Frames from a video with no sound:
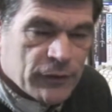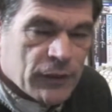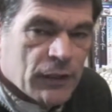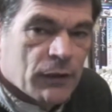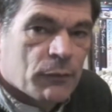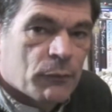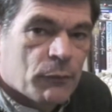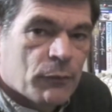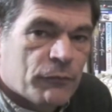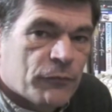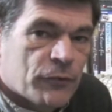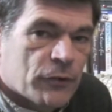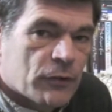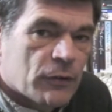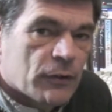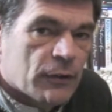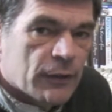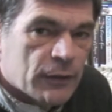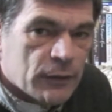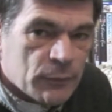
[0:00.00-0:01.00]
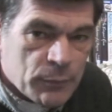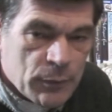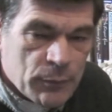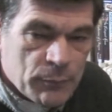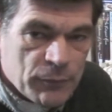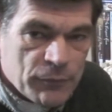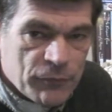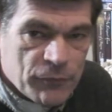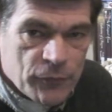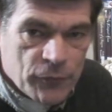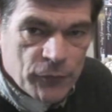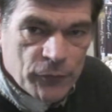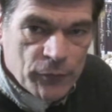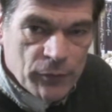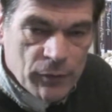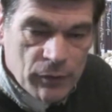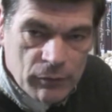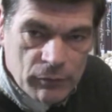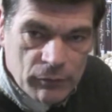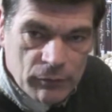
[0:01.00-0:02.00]
Now, we've done a little bit
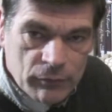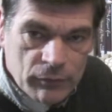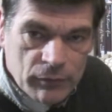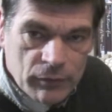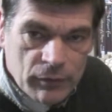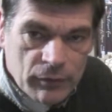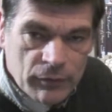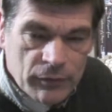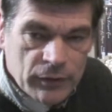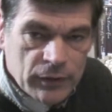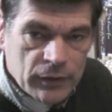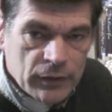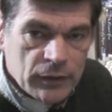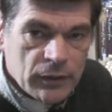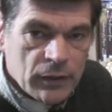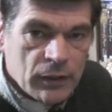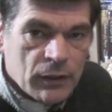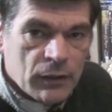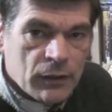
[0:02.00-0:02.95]
before on the